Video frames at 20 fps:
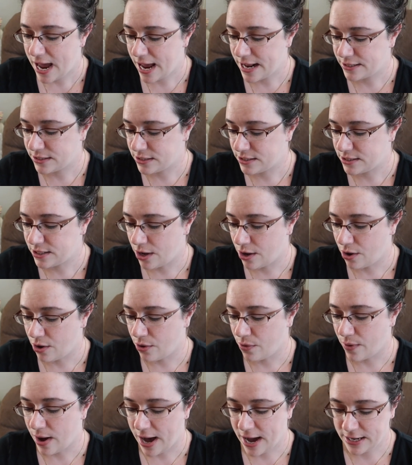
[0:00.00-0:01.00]
And
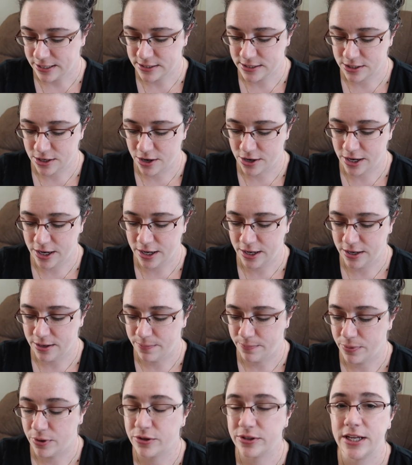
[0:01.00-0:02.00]
so I
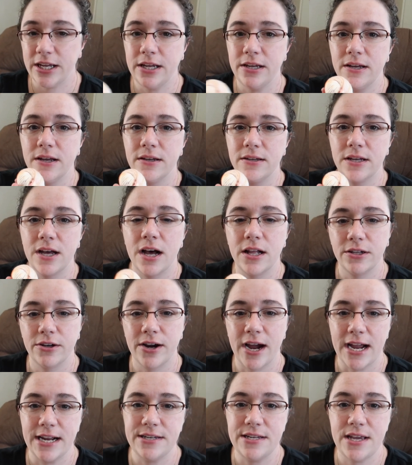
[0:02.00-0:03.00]
started pulling
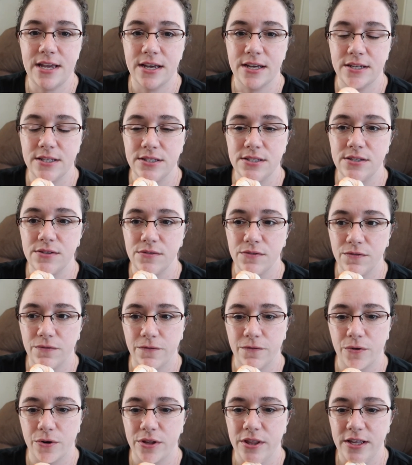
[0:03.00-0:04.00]
color ideas
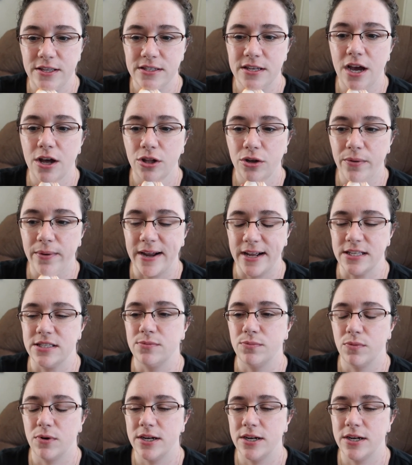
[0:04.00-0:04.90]
for these colorways.